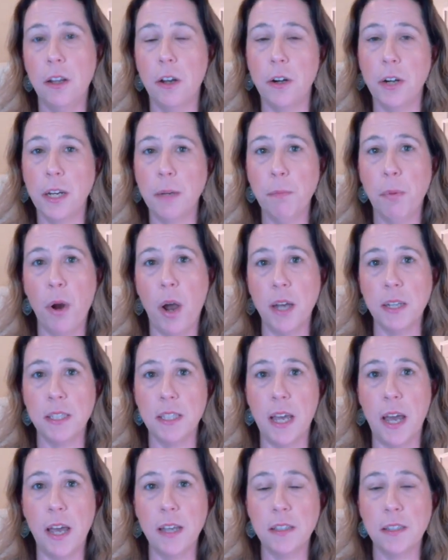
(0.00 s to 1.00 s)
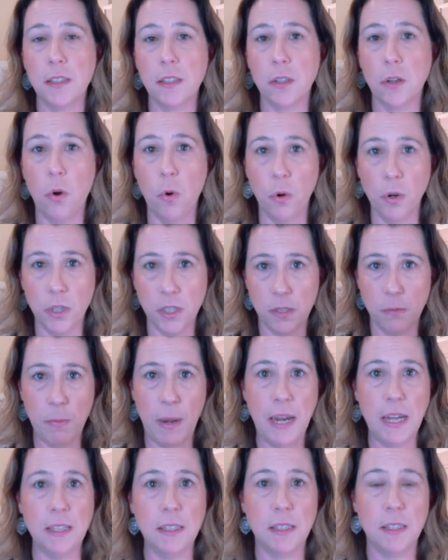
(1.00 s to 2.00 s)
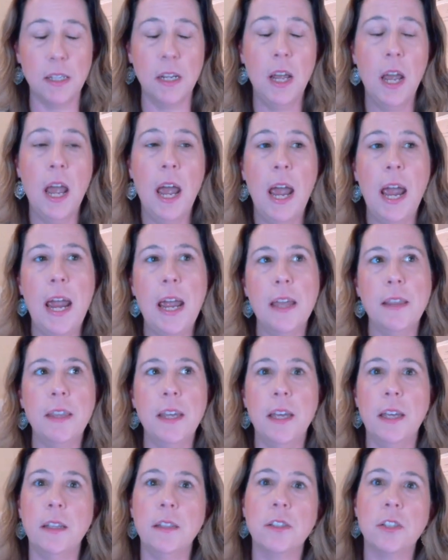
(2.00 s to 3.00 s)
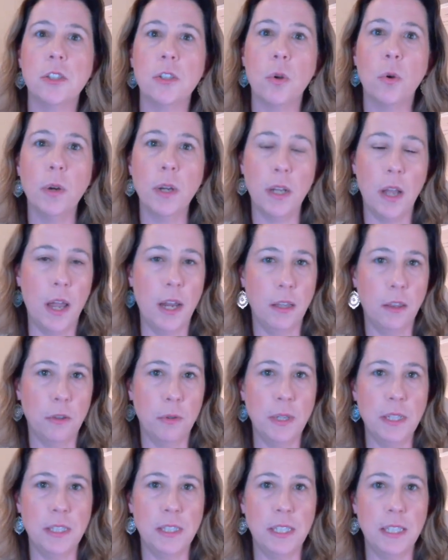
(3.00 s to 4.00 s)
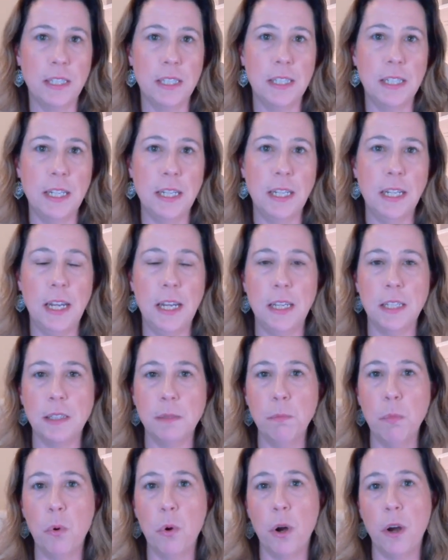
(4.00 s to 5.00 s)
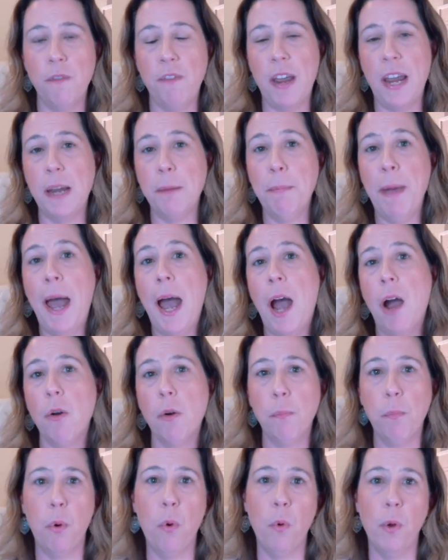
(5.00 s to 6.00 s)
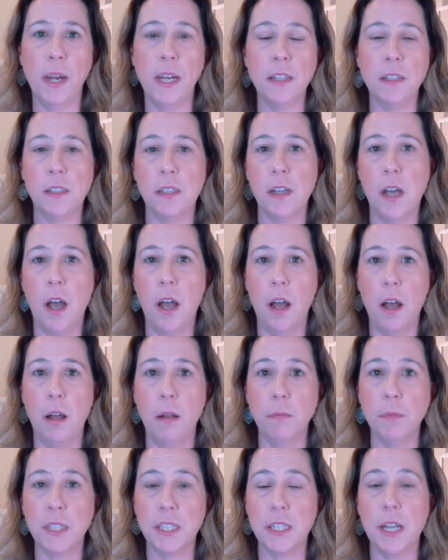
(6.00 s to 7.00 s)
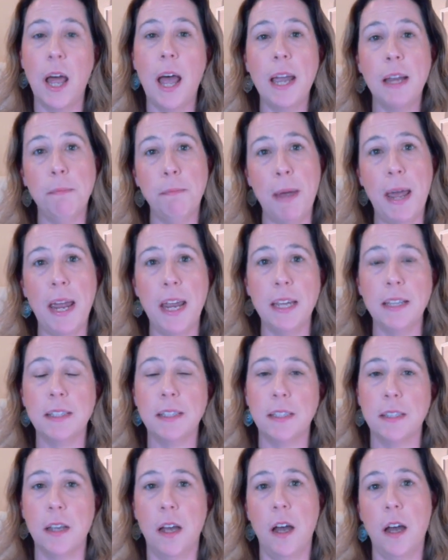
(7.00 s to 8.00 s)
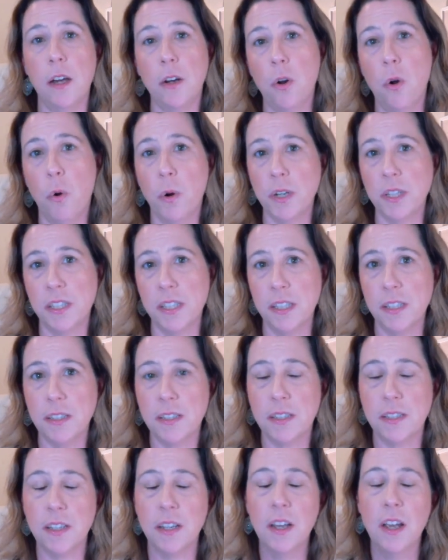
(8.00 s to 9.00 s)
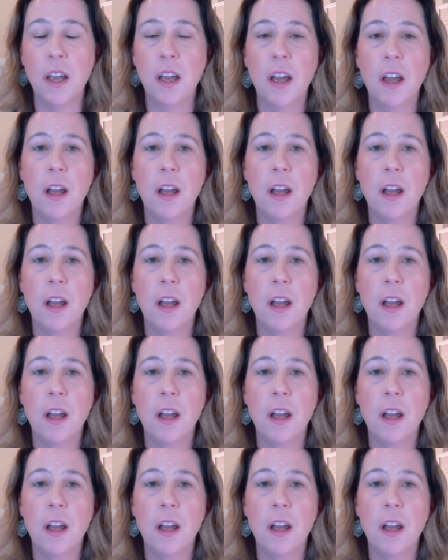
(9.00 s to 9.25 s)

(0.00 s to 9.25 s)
e-learning process, course-based, and then Storyline 360 is more of a PowerPoint slide-based courses.